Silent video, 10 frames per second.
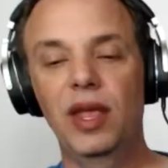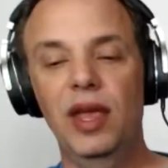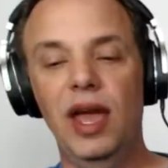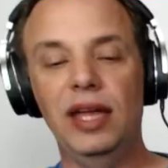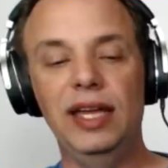
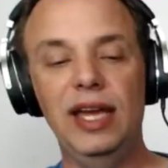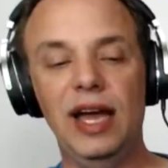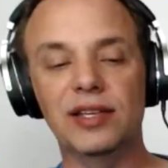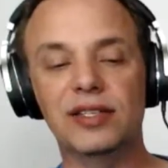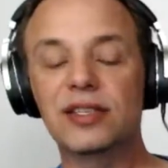And he
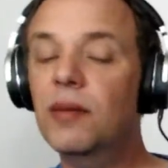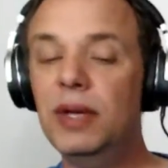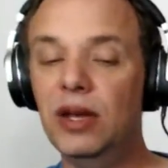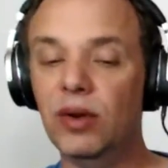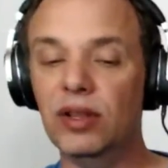has some
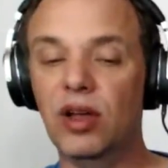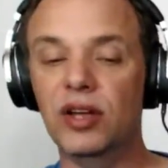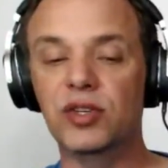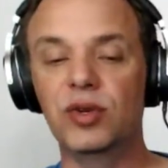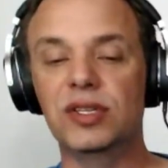hearing
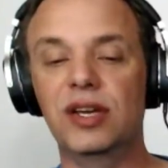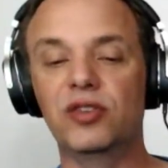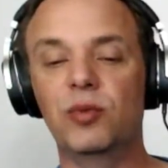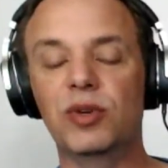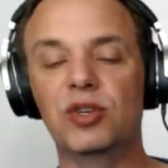loss, so he doesn't hear
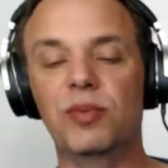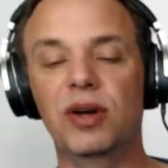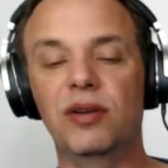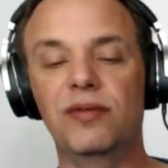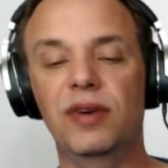too much
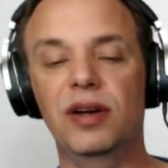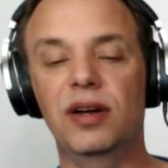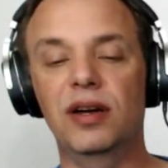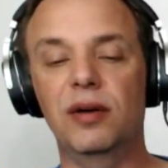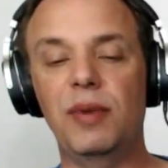above
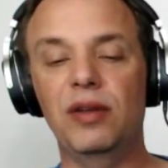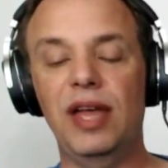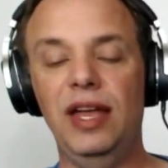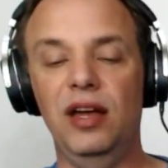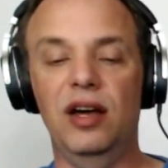about
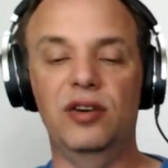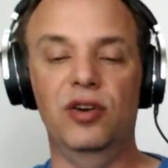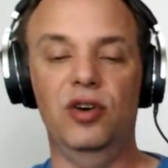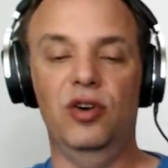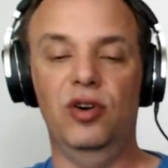
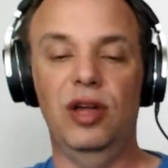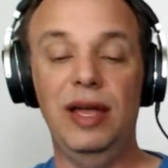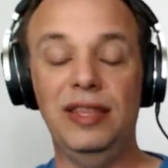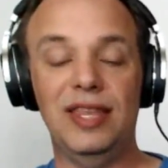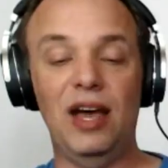
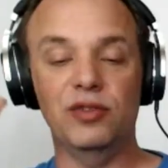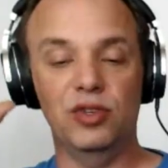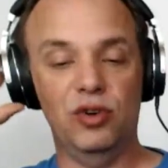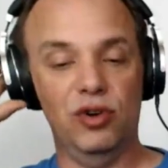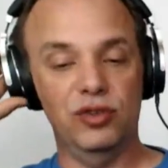8,000
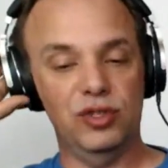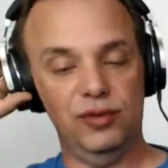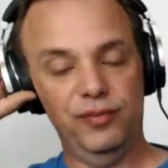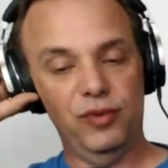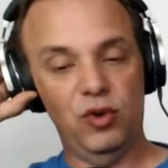hertz
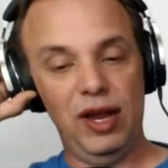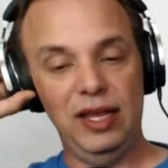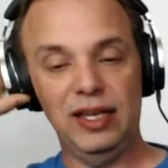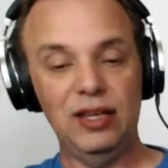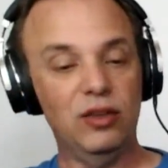or
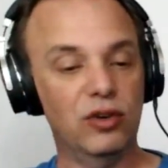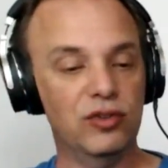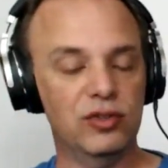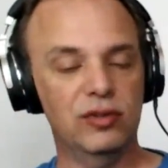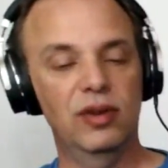8
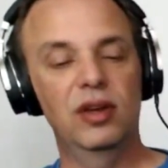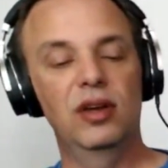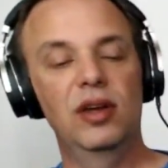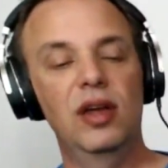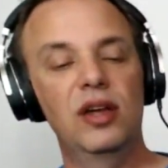kilohertz.
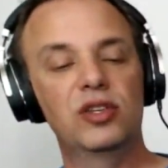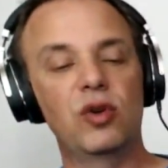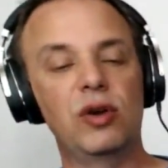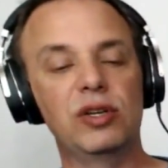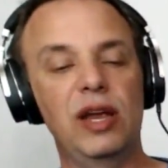So
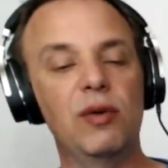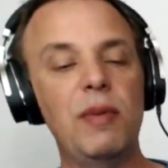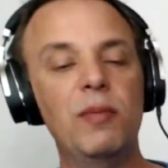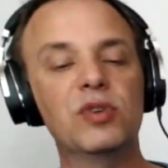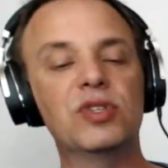he
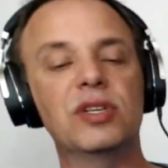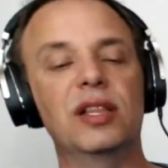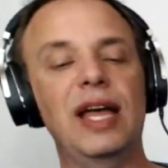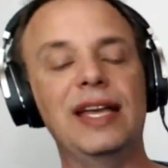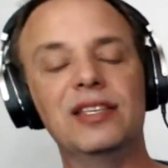remembers
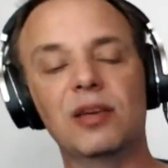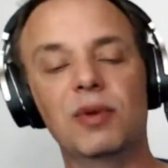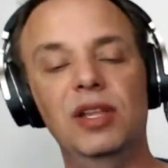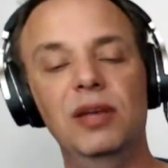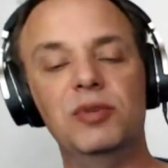liking some
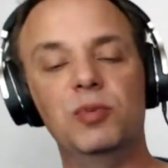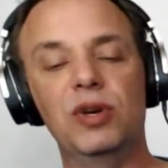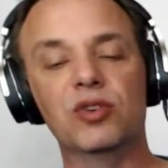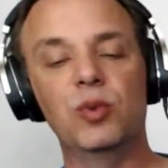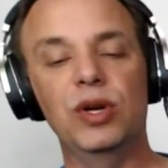Klipsch
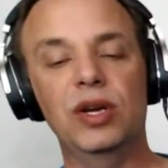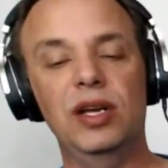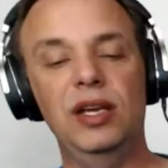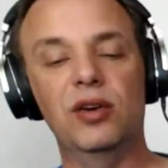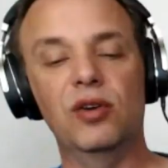speakers
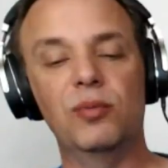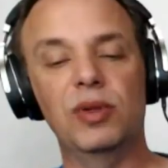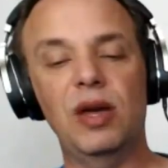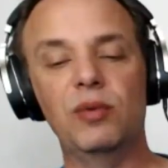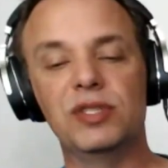he heard, but
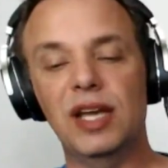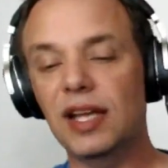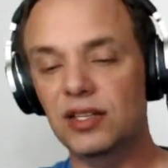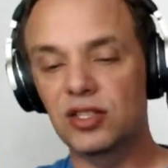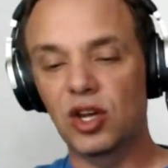that was
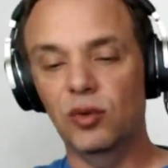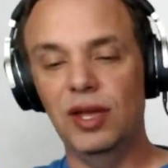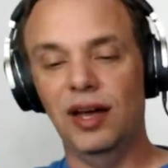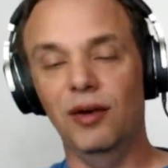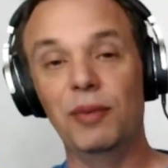decades ago
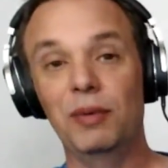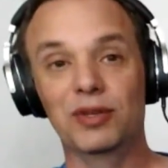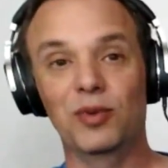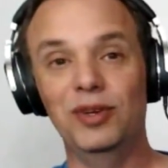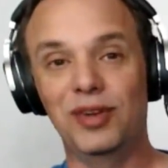now. Maybe
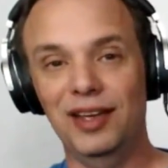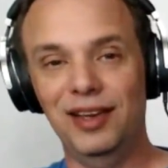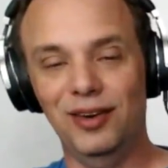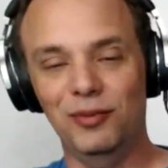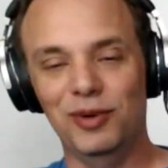that's why you can't
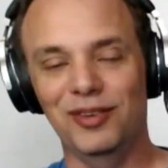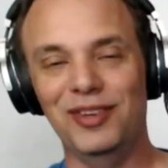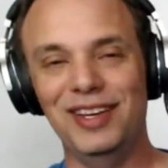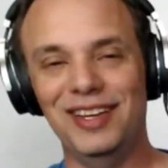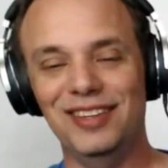hear above
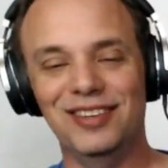8 kilohertz.